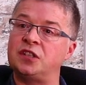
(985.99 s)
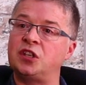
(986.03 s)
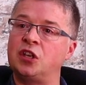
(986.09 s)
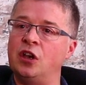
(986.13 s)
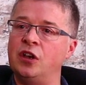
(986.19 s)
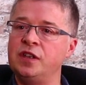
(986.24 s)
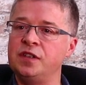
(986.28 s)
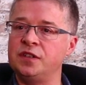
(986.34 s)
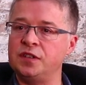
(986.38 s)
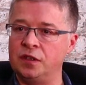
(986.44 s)

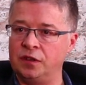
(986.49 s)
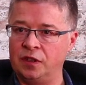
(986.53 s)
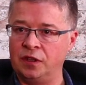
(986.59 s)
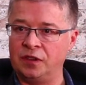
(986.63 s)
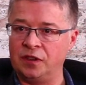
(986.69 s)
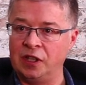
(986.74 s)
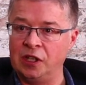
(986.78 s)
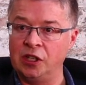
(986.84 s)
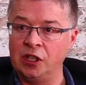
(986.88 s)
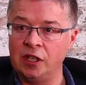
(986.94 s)
it's going to,
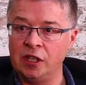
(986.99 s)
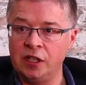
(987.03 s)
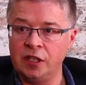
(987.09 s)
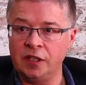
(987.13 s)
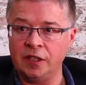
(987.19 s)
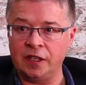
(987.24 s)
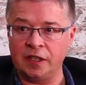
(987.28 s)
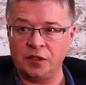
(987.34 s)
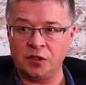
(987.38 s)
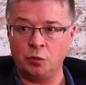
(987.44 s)
the
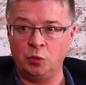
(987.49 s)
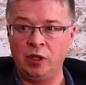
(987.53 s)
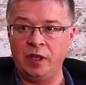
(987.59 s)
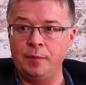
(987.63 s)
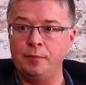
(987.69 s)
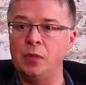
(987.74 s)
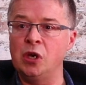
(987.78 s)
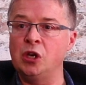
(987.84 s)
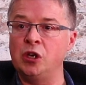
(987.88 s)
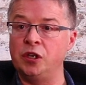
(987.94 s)
learnings
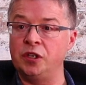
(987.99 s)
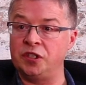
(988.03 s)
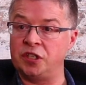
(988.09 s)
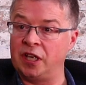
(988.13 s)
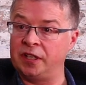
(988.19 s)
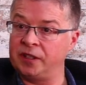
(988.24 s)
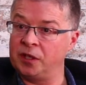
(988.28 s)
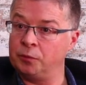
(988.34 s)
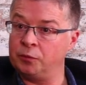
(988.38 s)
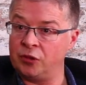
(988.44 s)
will
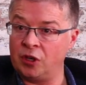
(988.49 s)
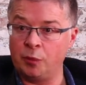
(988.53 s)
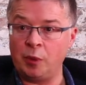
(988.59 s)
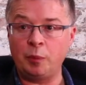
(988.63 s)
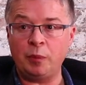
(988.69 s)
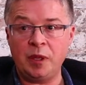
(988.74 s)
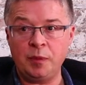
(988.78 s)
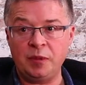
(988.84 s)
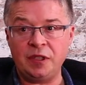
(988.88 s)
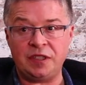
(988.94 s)
emerge, and they'll
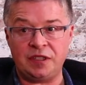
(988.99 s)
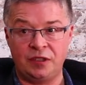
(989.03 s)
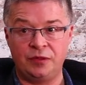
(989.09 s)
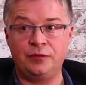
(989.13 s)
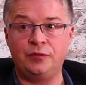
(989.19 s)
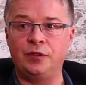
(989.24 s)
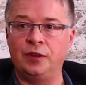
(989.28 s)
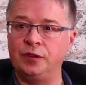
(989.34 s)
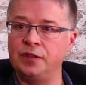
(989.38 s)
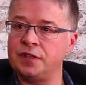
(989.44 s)
probably be
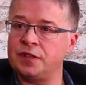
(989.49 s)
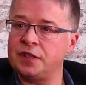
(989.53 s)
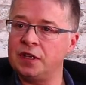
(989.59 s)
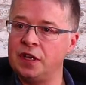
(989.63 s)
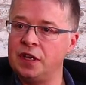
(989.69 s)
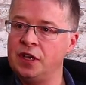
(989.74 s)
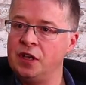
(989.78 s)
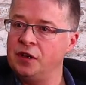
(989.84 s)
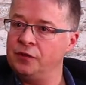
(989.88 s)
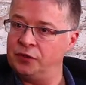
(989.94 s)

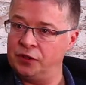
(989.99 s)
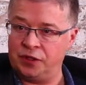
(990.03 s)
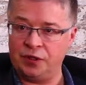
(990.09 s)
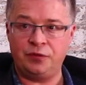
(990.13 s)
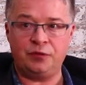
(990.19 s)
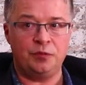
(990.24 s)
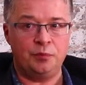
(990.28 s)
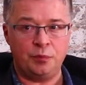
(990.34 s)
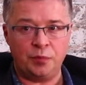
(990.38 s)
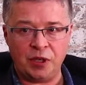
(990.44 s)
different
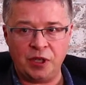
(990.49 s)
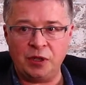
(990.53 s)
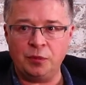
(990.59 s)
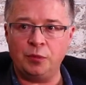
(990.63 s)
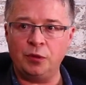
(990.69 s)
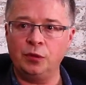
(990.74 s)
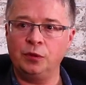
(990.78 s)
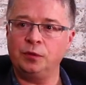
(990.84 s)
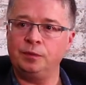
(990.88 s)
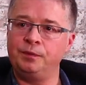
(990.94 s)
for different
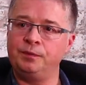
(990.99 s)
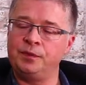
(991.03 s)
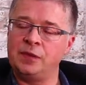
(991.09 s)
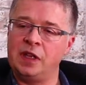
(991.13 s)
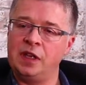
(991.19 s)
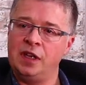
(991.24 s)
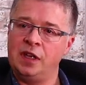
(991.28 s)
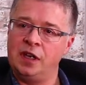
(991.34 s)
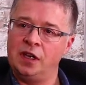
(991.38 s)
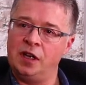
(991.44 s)
people.
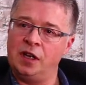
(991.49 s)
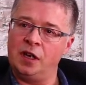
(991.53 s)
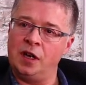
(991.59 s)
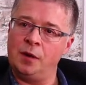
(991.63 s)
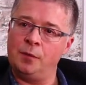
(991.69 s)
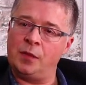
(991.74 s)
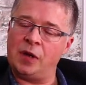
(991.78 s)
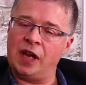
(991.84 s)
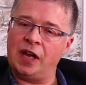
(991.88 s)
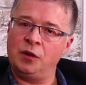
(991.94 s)

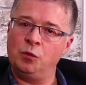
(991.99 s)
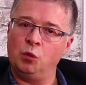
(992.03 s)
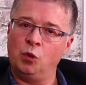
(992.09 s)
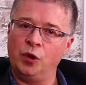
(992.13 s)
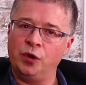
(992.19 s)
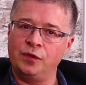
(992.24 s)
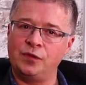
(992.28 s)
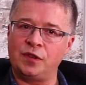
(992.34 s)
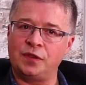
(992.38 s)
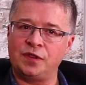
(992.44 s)

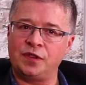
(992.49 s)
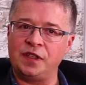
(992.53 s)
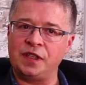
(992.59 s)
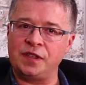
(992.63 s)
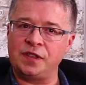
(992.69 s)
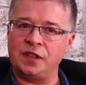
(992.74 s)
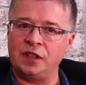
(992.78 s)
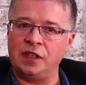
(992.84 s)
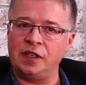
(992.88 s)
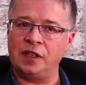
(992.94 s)
And one of the
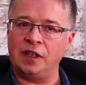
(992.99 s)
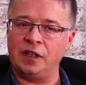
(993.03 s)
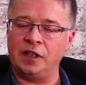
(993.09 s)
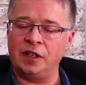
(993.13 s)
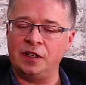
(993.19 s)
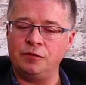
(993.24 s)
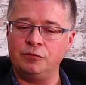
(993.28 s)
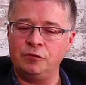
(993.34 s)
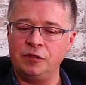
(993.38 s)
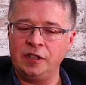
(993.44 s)
things
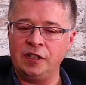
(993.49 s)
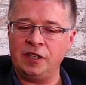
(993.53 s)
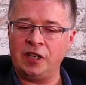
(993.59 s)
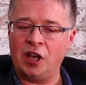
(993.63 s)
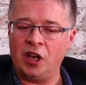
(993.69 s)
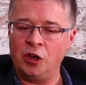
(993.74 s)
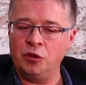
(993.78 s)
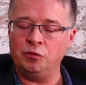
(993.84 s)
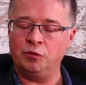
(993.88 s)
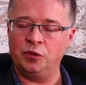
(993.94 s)
I
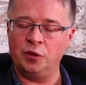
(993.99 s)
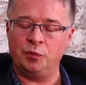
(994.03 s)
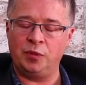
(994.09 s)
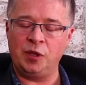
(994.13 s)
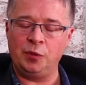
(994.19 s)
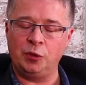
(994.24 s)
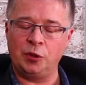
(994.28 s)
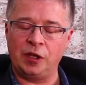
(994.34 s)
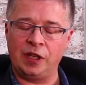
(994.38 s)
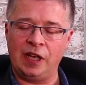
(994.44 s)
really hope
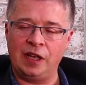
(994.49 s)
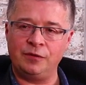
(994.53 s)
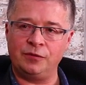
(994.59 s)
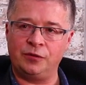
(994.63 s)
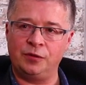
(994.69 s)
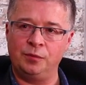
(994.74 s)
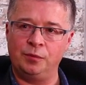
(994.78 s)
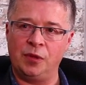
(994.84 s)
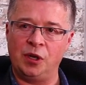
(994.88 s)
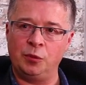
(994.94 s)
that people
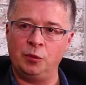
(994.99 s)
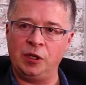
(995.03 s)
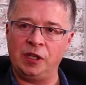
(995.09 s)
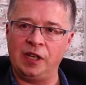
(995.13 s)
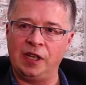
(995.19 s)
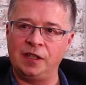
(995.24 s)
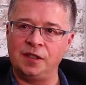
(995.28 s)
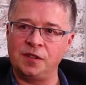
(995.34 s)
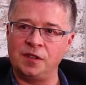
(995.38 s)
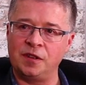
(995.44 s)
get from my
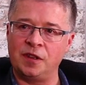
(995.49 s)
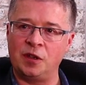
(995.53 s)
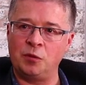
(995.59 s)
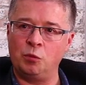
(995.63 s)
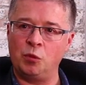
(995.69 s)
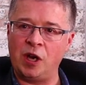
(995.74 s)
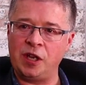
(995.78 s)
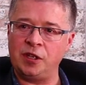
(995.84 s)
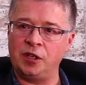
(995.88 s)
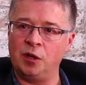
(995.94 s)
weekend is that
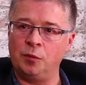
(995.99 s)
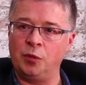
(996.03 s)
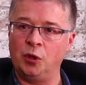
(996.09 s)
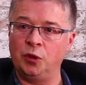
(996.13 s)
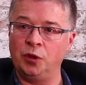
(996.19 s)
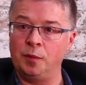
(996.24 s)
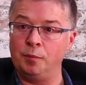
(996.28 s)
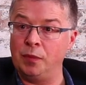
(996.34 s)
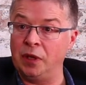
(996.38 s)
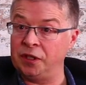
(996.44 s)
they wake
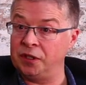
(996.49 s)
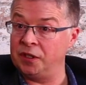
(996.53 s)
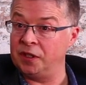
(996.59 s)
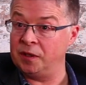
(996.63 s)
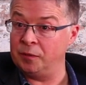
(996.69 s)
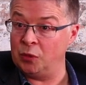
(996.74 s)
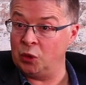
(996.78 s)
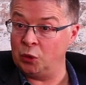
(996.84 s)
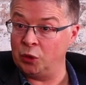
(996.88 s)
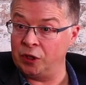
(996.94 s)
up on the
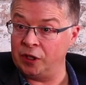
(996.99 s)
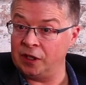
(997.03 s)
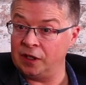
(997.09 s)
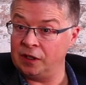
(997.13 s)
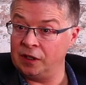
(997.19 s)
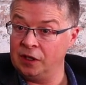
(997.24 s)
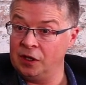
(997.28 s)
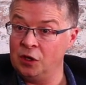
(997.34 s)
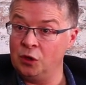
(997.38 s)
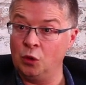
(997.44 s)
Monday
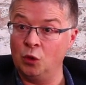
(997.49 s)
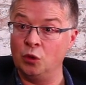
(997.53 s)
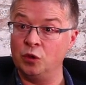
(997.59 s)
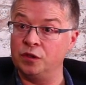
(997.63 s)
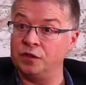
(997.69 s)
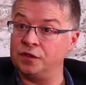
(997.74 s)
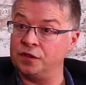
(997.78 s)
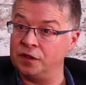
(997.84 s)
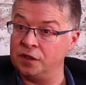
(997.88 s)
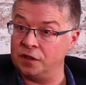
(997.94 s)
morning
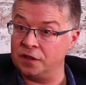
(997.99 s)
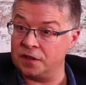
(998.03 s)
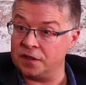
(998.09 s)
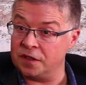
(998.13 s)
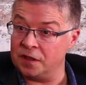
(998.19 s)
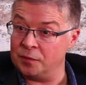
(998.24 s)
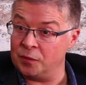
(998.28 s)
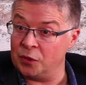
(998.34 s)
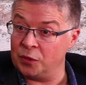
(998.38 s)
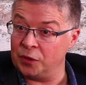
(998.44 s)
or the
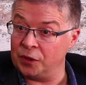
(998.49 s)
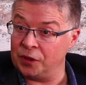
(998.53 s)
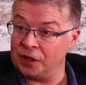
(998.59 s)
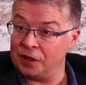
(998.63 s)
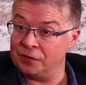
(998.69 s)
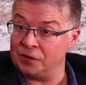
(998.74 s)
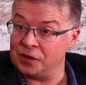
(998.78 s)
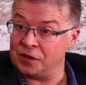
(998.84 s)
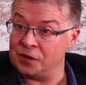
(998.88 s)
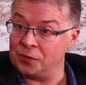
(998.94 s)
Thursday
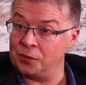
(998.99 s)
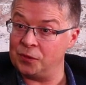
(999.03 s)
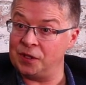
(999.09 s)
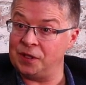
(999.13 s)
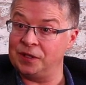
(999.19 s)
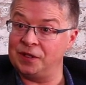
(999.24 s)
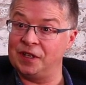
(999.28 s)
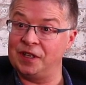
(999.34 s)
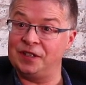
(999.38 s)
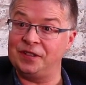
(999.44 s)
morning, if it's a
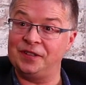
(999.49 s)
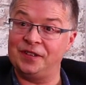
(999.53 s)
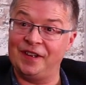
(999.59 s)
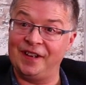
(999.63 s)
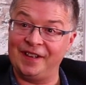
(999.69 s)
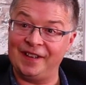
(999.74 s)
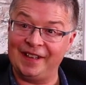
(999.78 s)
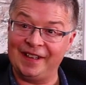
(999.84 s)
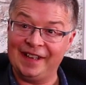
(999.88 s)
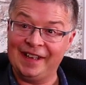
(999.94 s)
weekday
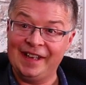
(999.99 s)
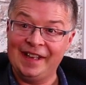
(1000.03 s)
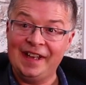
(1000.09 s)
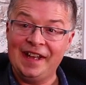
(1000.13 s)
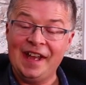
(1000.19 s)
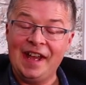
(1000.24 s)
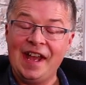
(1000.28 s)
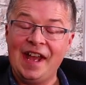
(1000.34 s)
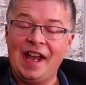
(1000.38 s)
training,